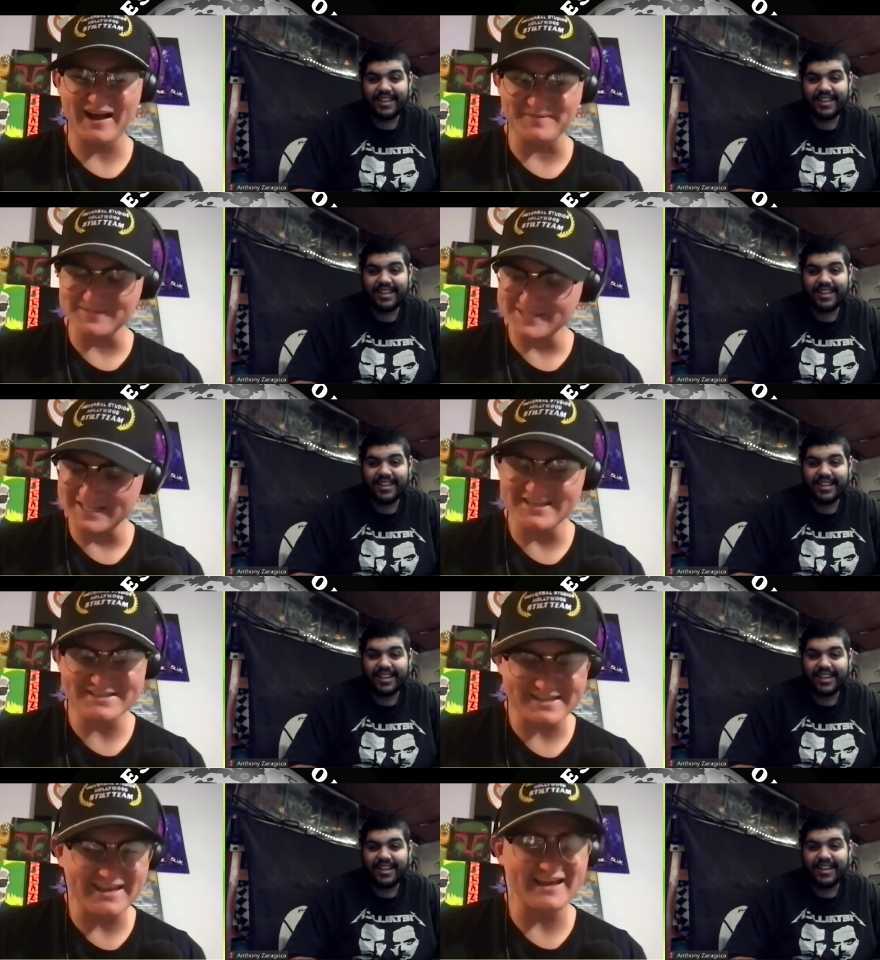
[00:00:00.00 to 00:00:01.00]
Speaker 1: I'm to this
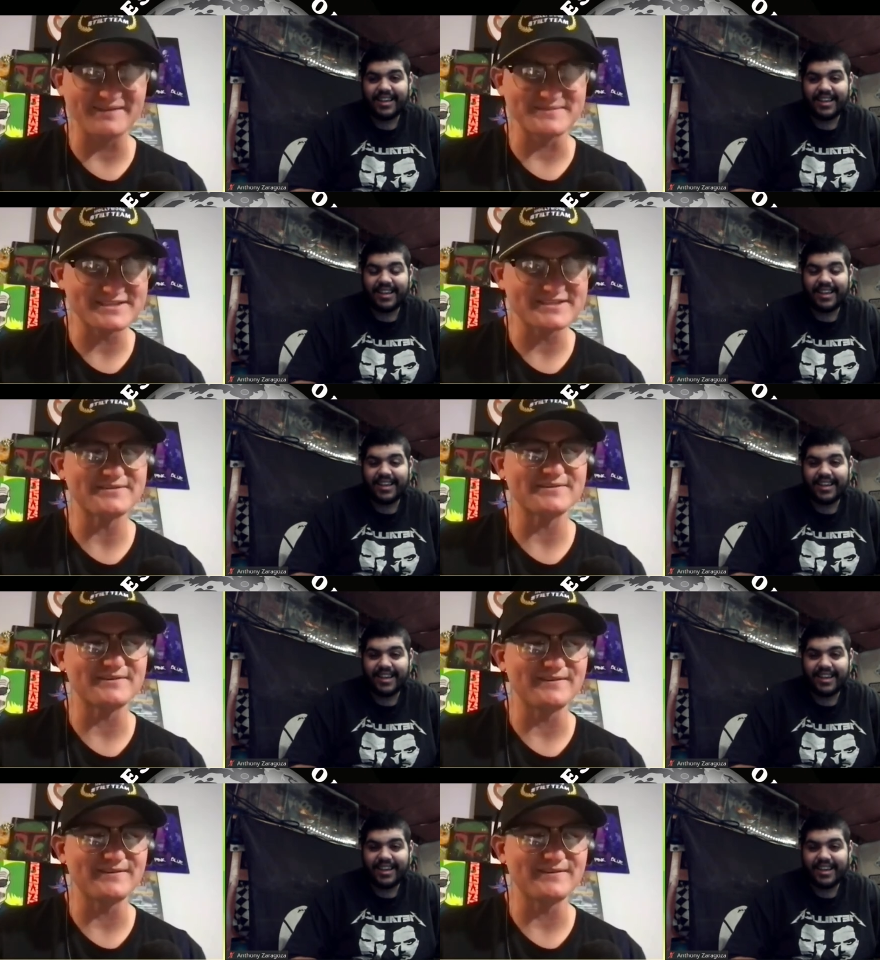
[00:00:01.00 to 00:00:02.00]
day, I'm
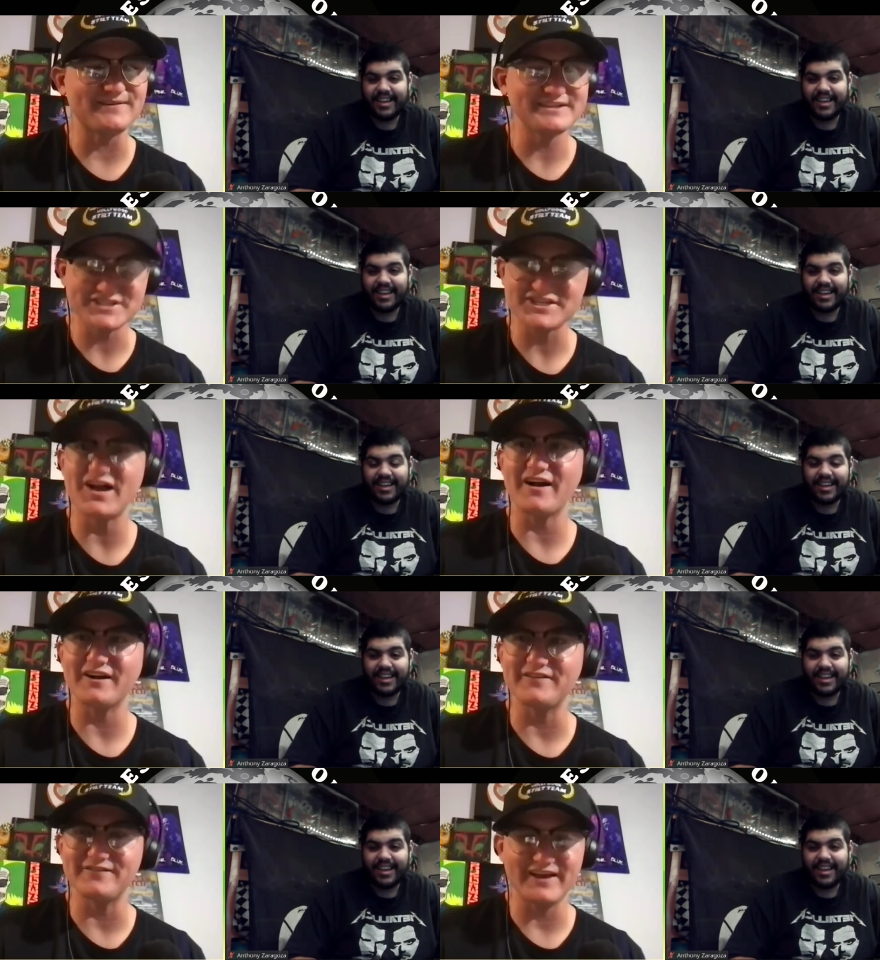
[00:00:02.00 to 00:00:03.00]
still in shock
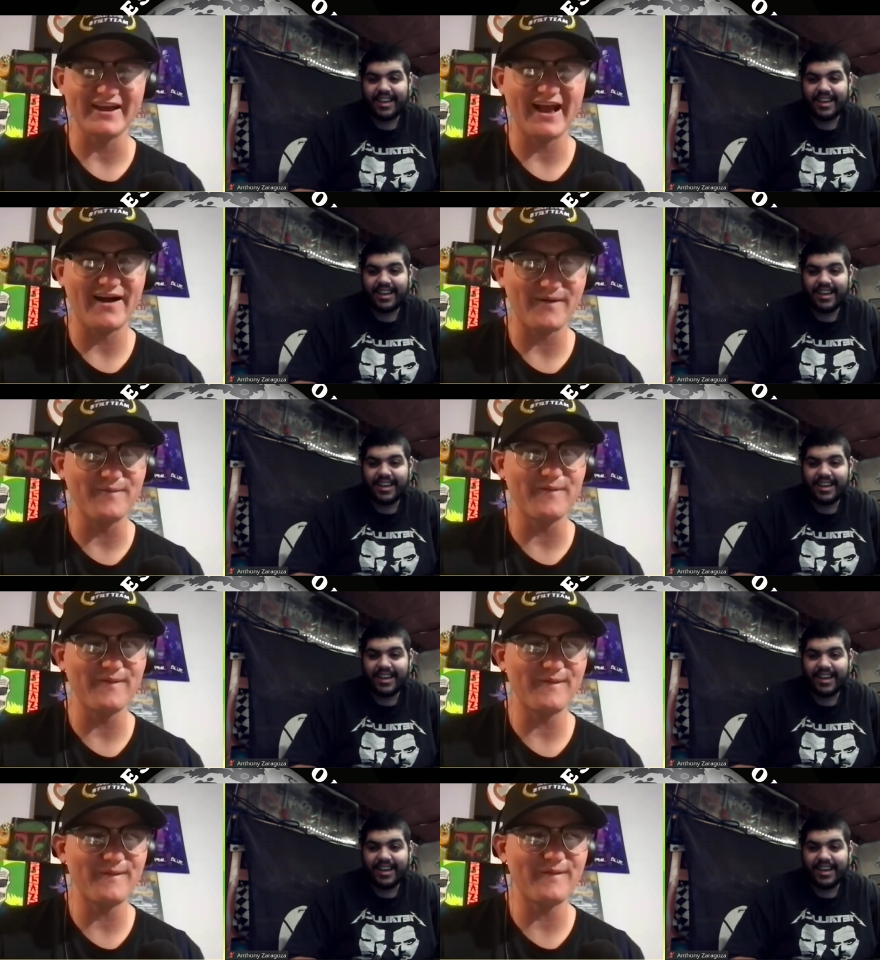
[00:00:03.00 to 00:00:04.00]
of like how
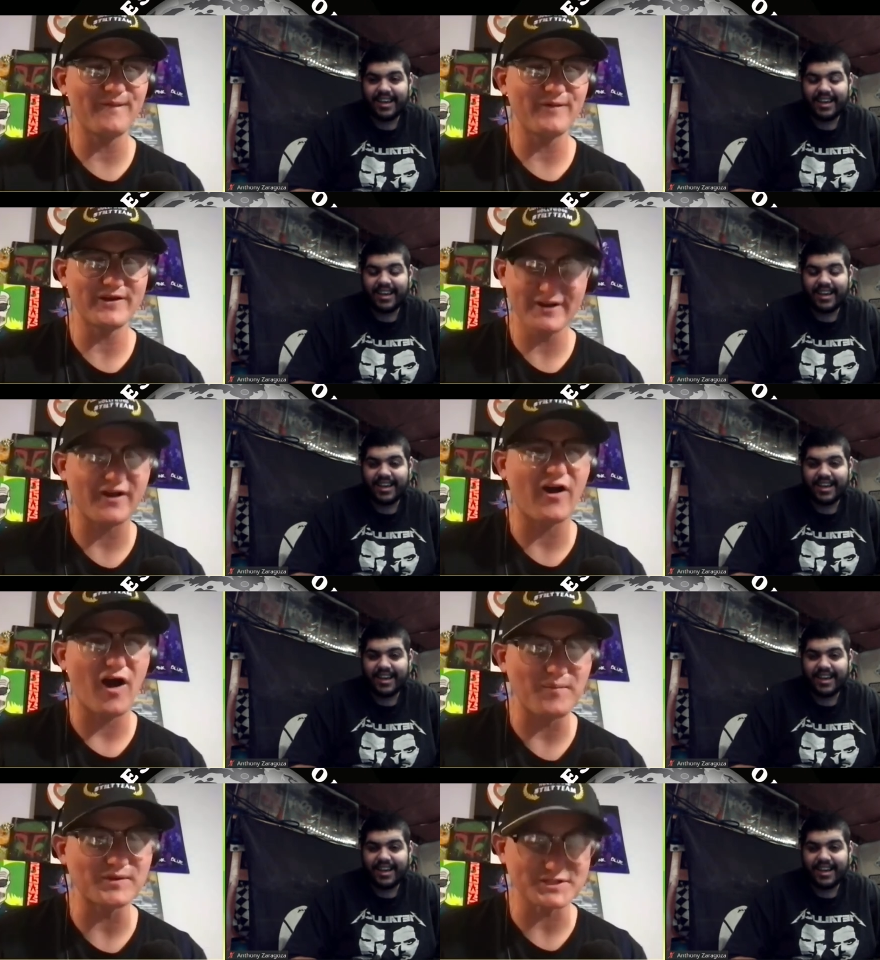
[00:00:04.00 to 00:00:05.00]
what an
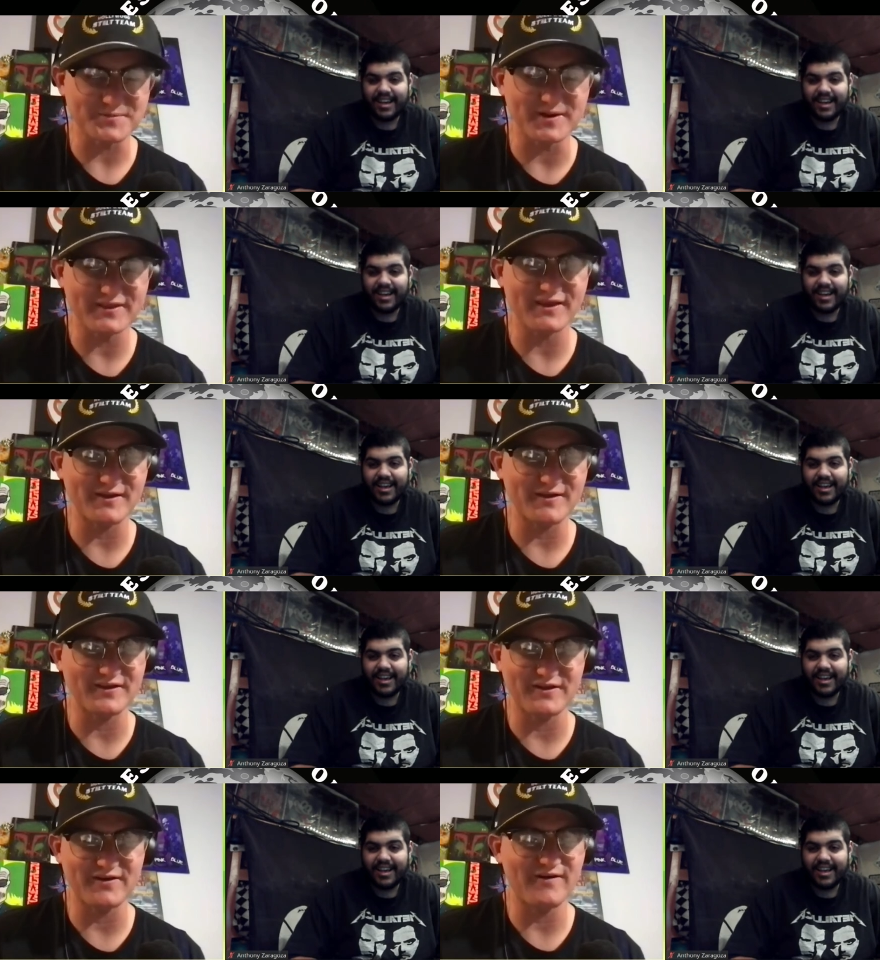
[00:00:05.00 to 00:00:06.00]
accomplishment that you
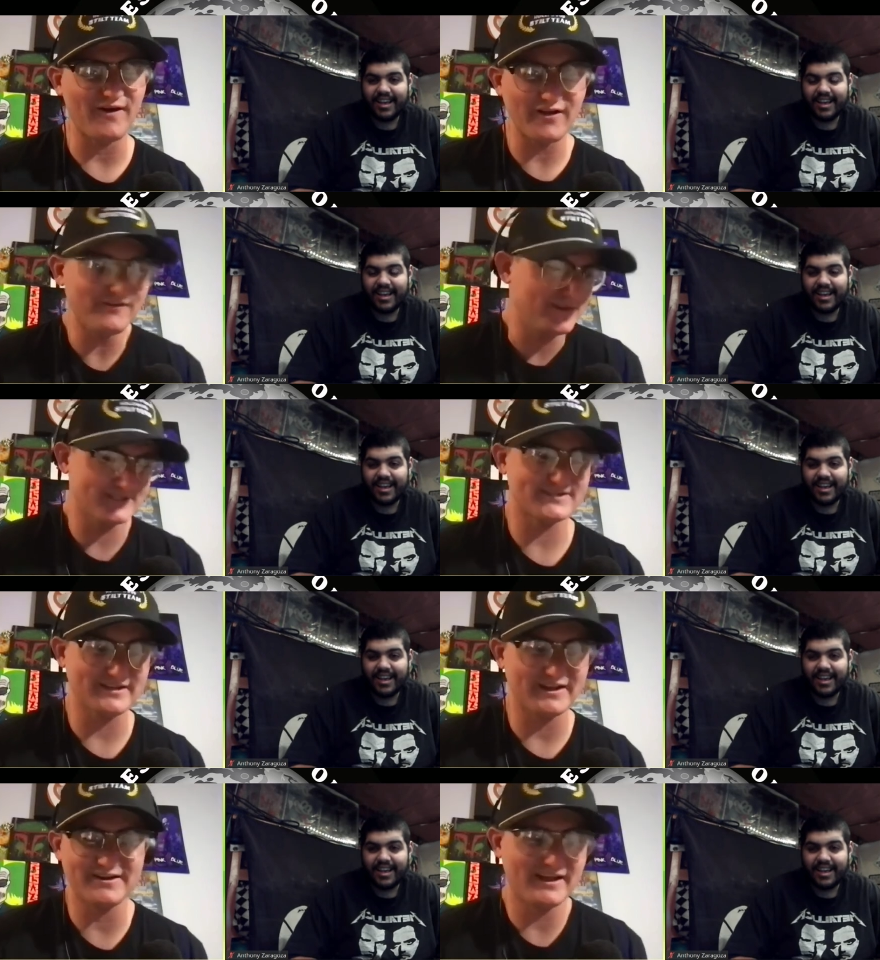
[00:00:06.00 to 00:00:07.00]
know all of us,
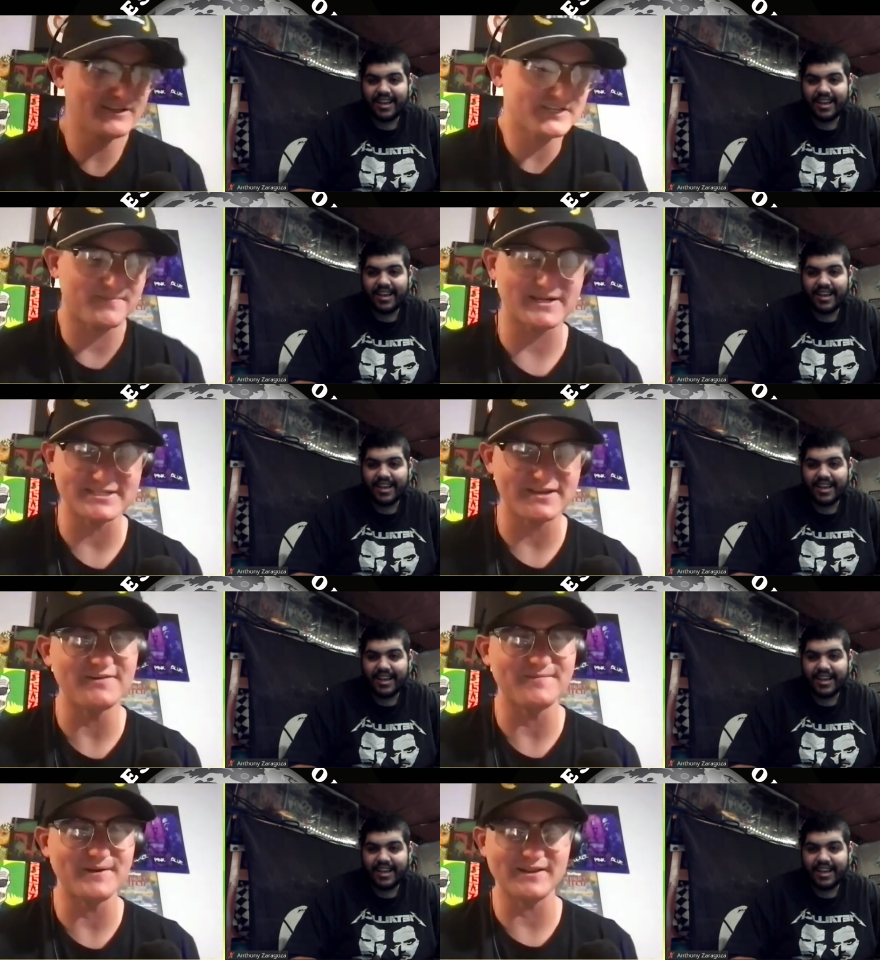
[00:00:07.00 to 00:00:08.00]
not just myself,
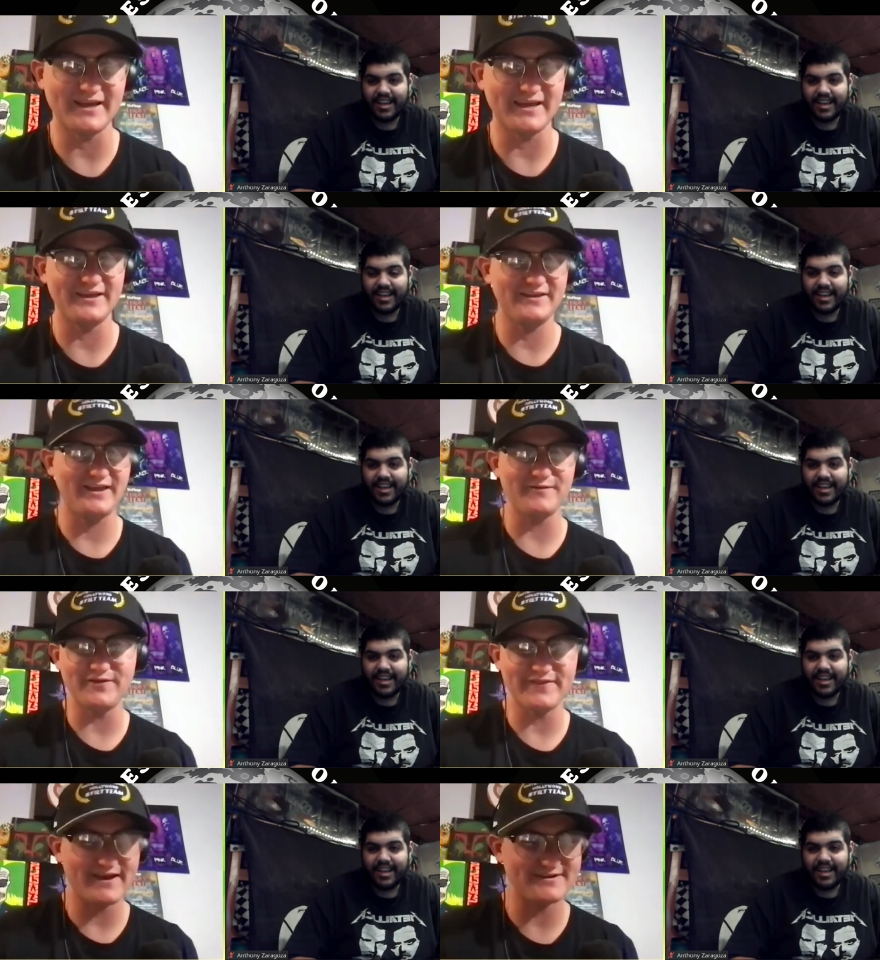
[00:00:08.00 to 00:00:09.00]
but like Nate one
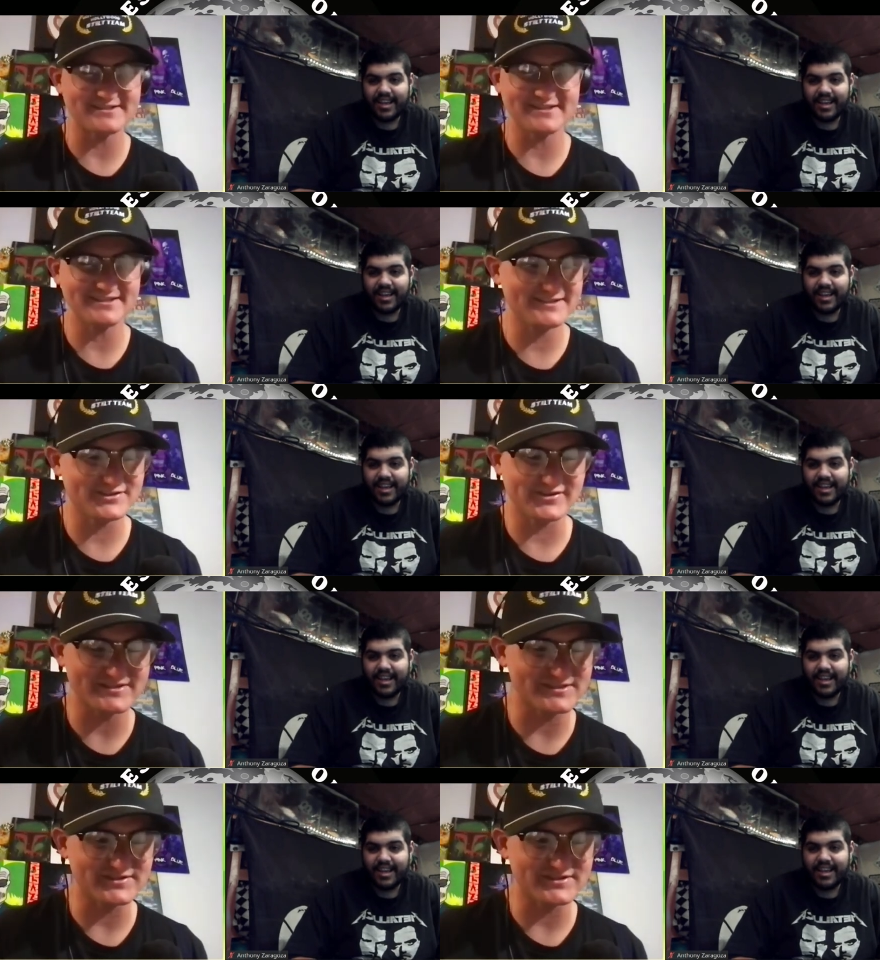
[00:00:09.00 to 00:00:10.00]
thousand, Tricks
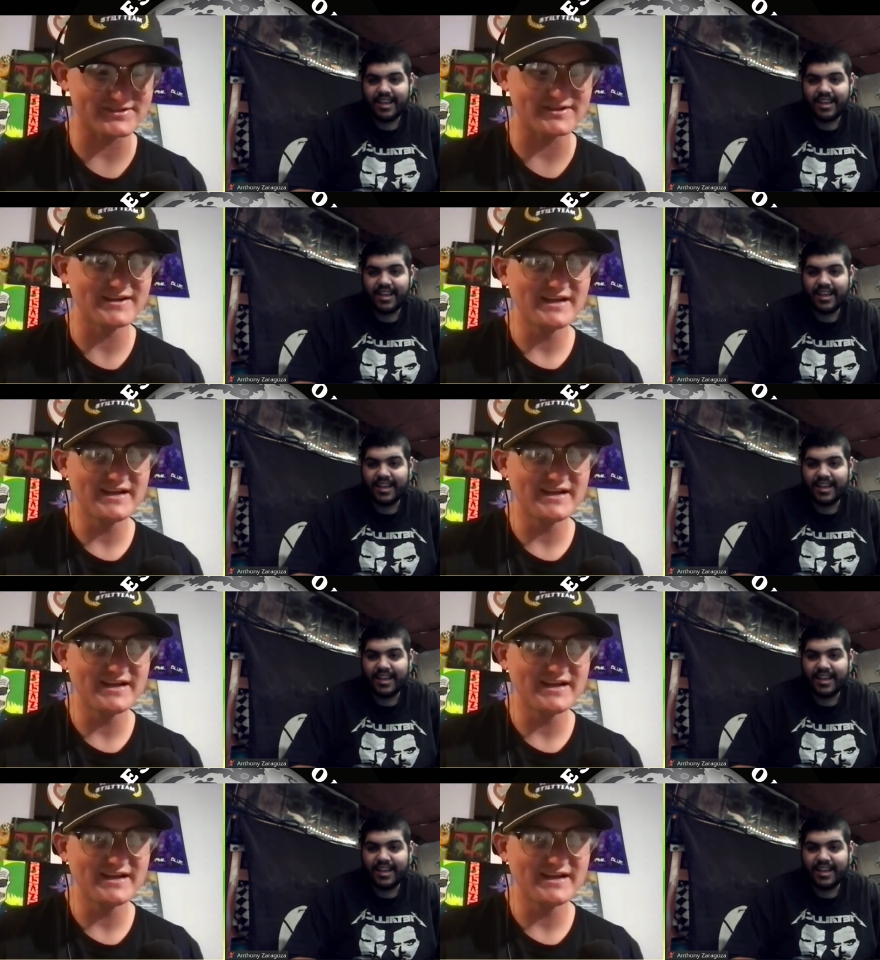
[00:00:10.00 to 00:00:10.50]
the Trickster.